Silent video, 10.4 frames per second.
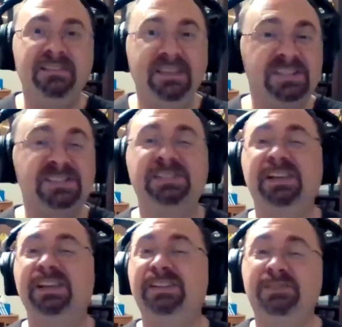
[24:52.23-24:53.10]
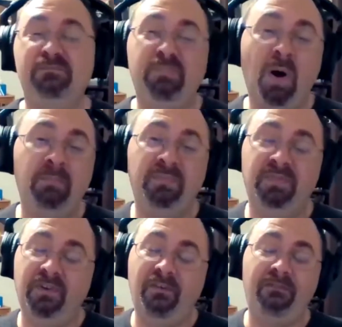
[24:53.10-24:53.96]
this shit bumped
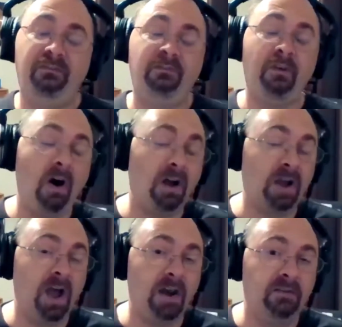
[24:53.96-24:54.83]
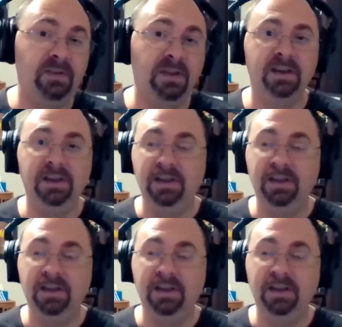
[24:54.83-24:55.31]
the fuck out of it.